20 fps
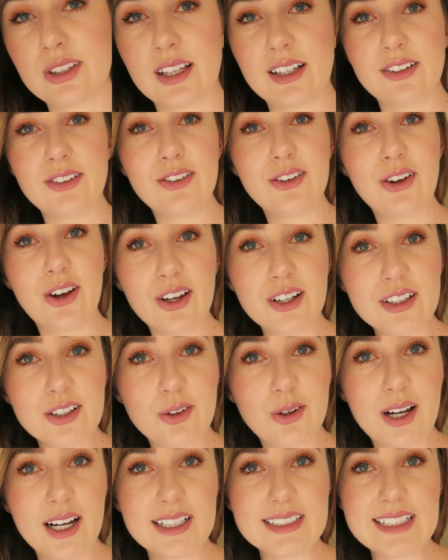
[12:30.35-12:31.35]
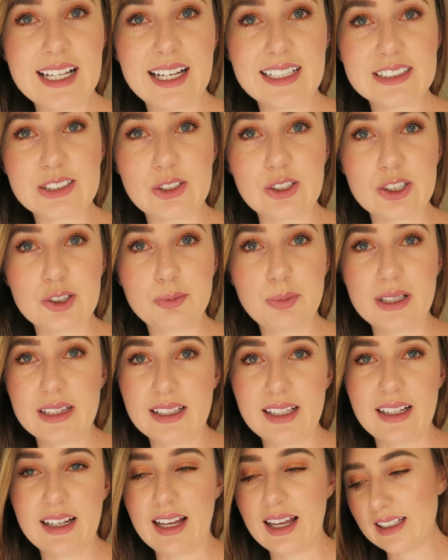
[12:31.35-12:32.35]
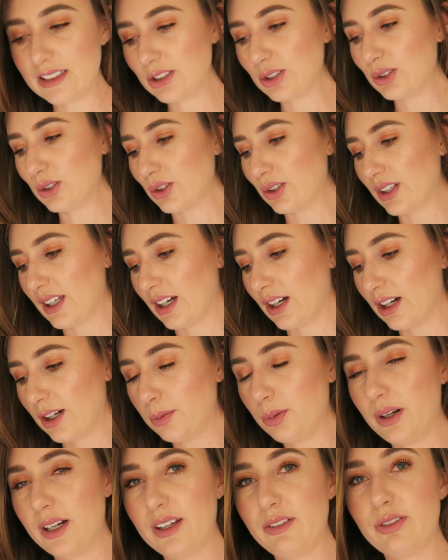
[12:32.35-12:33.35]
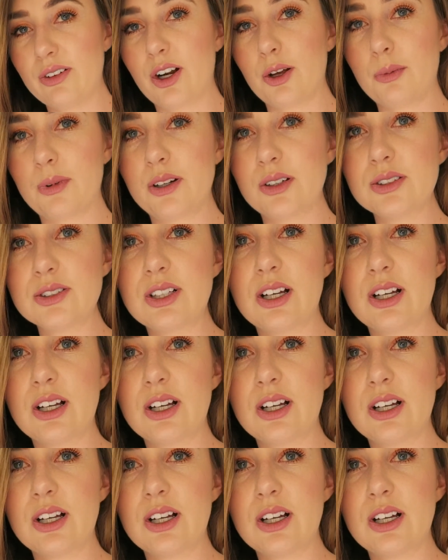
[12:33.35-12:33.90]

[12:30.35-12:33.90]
They're not quite as good, but as you know, they are pretty phenomenal.